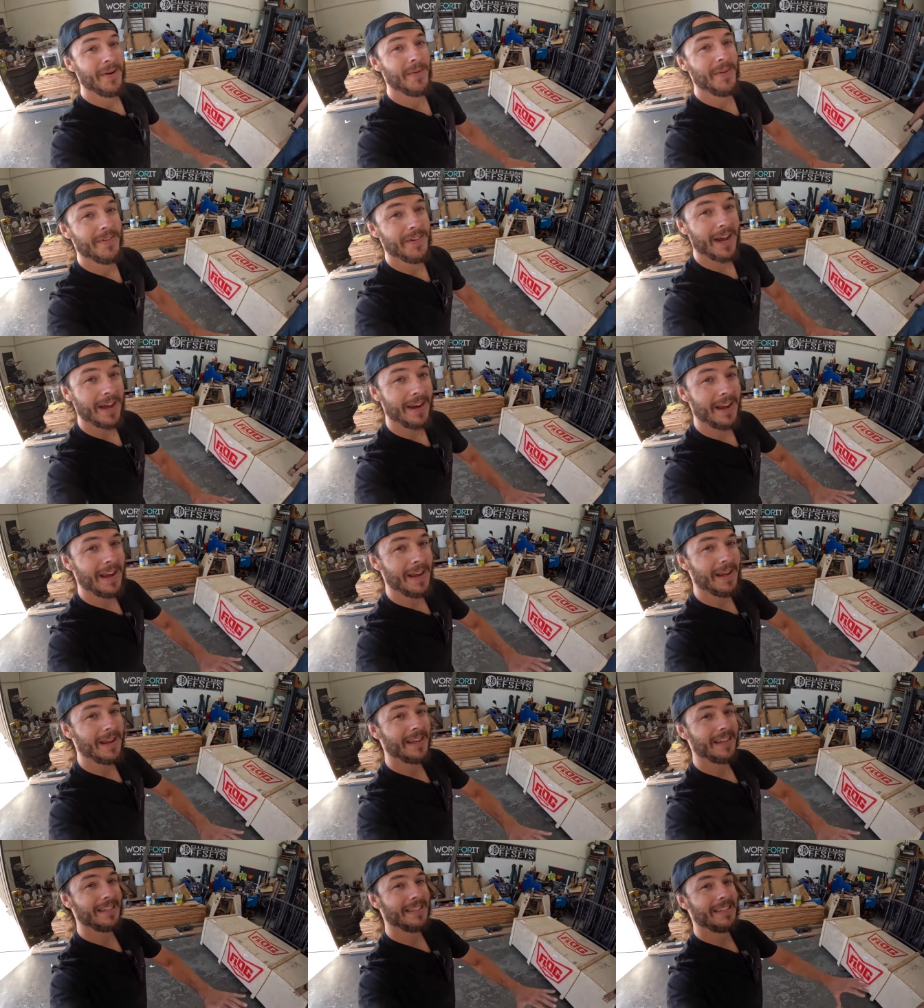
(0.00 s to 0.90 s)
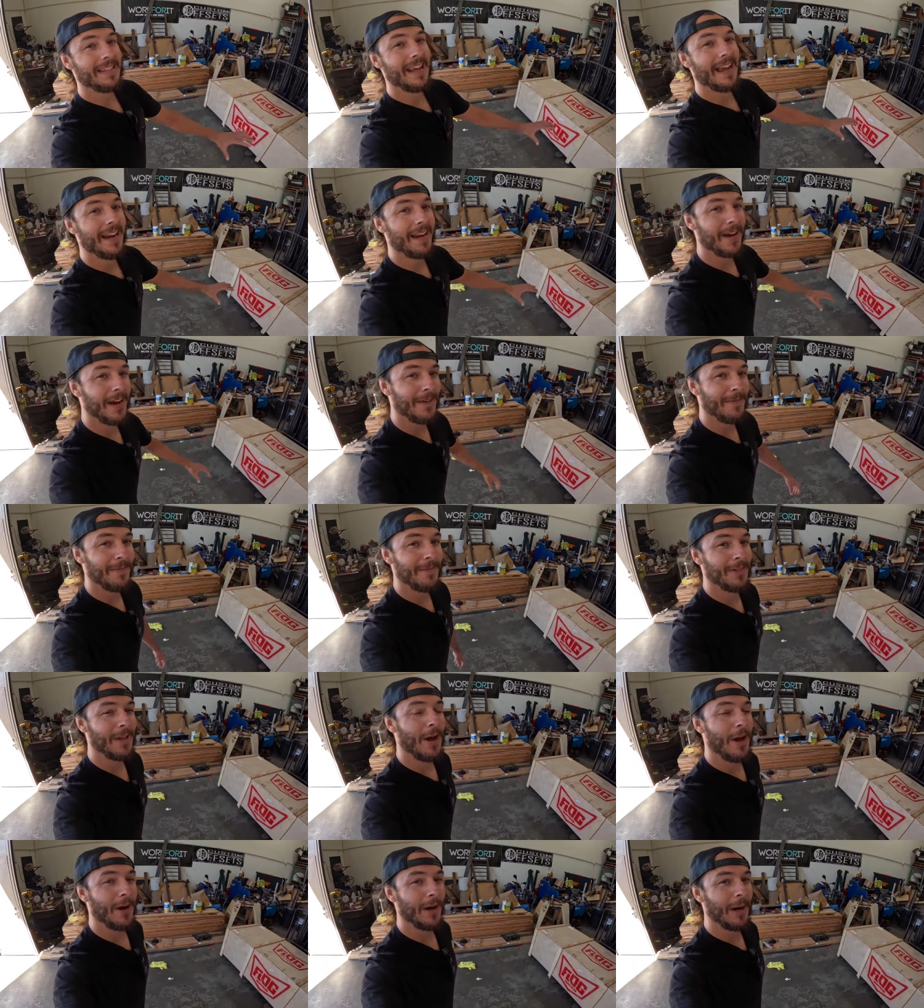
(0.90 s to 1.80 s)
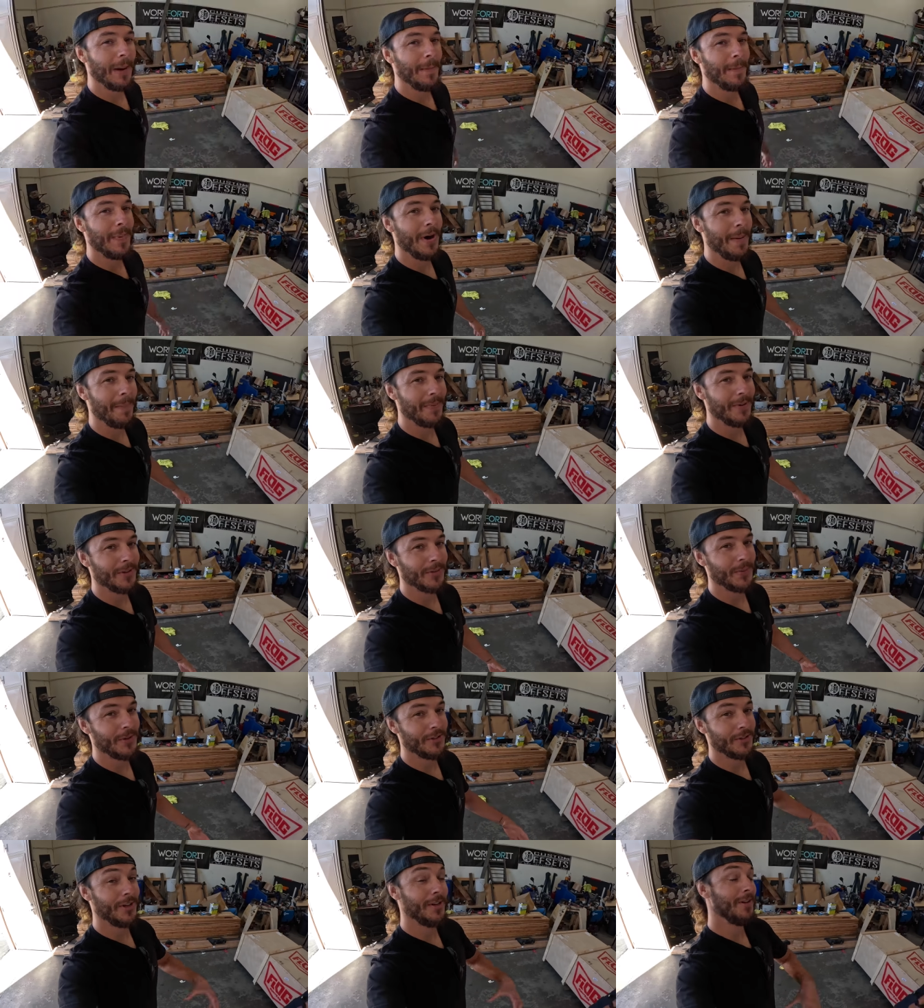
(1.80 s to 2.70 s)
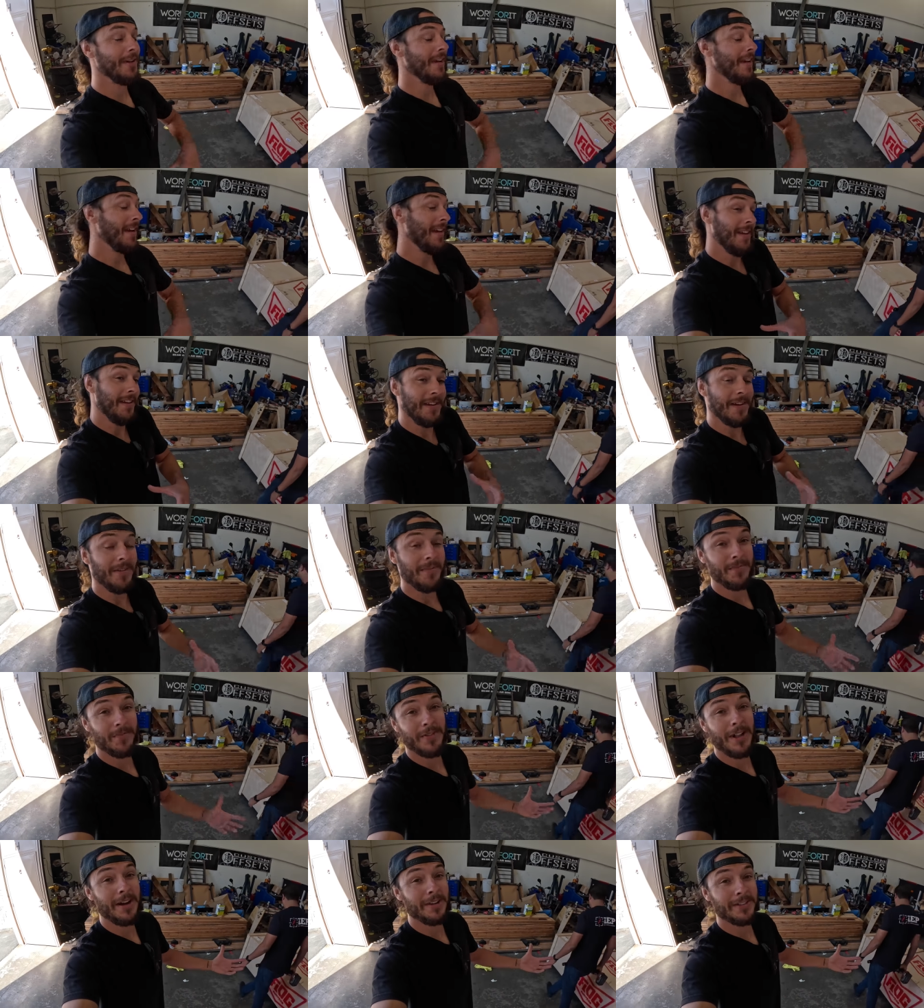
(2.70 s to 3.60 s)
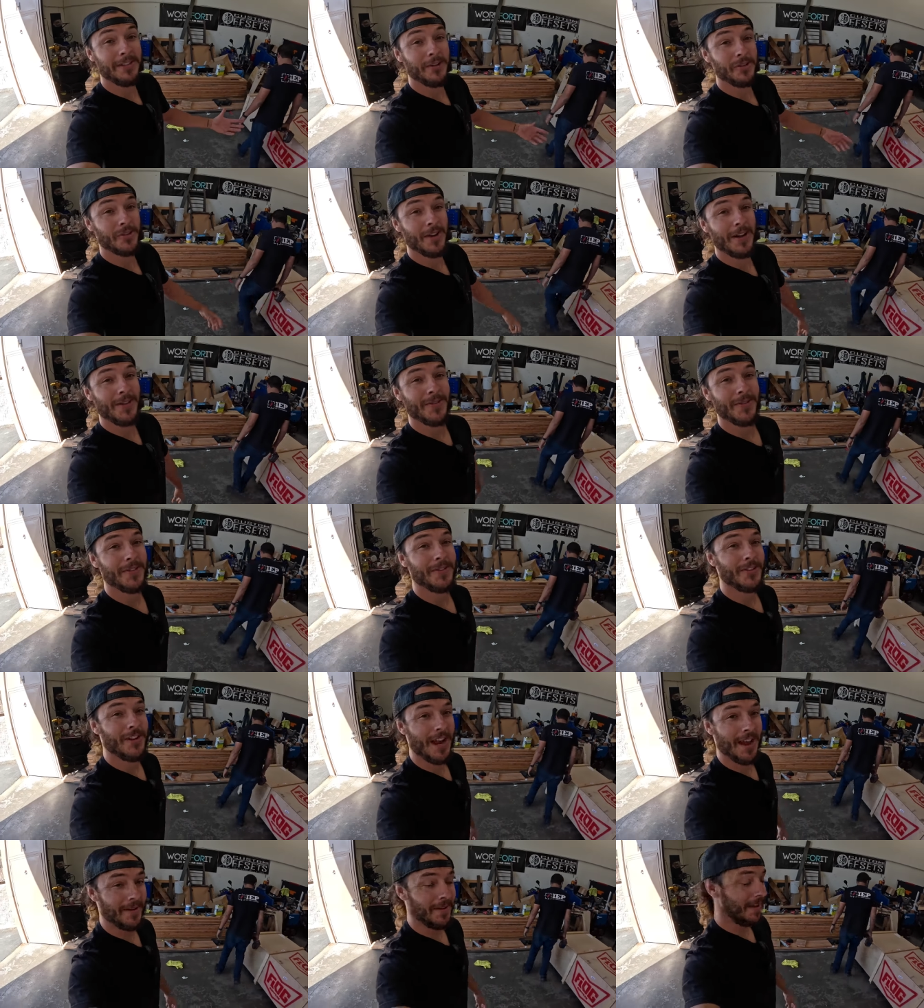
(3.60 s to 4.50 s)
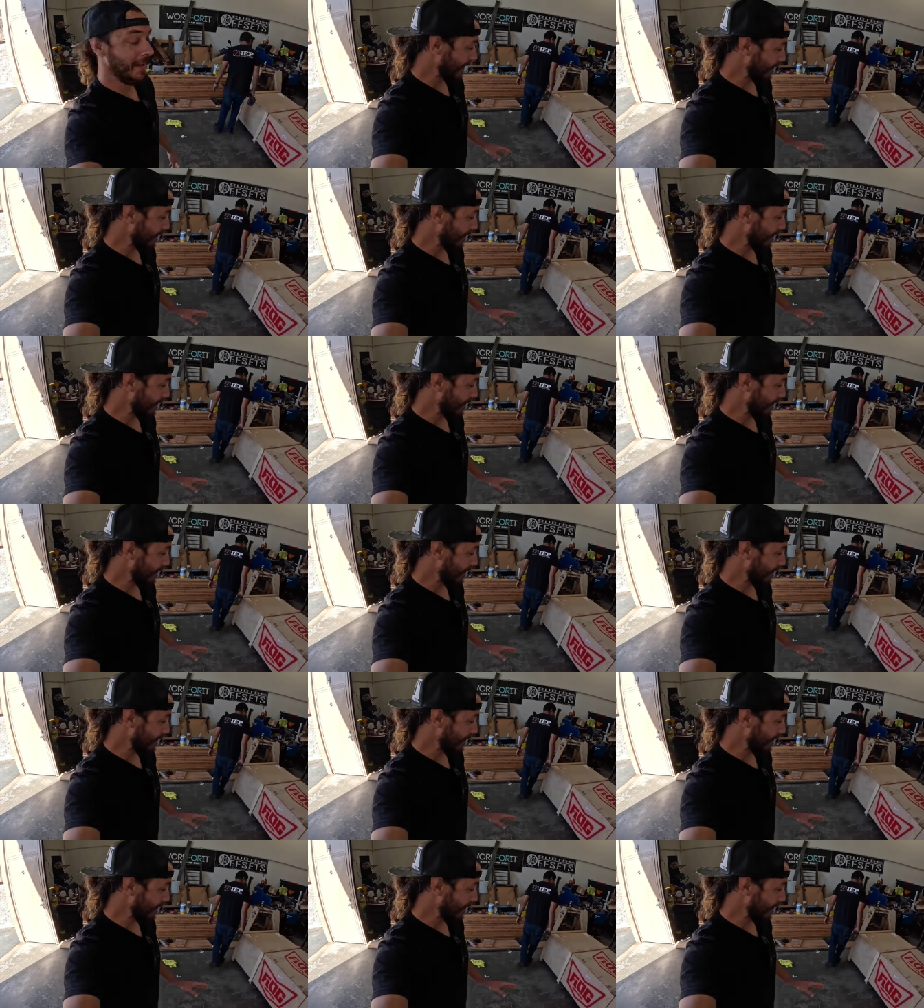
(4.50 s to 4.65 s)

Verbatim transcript: we've got a set of flog bumpers, which are, you know, flog's no stranger to the channel.